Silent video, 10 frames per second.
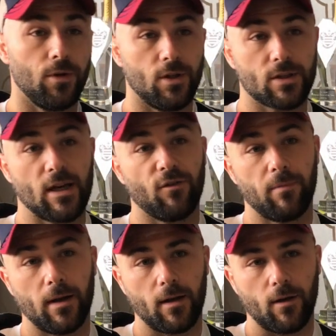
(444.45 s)
yourself
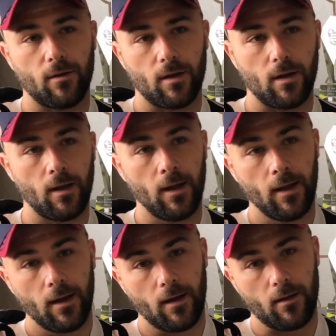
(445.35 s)
being an owner
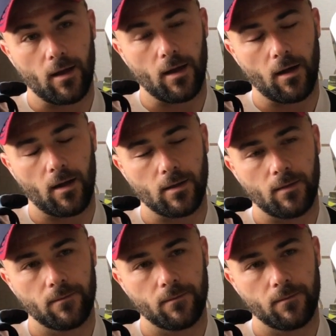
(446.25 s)
at their yard.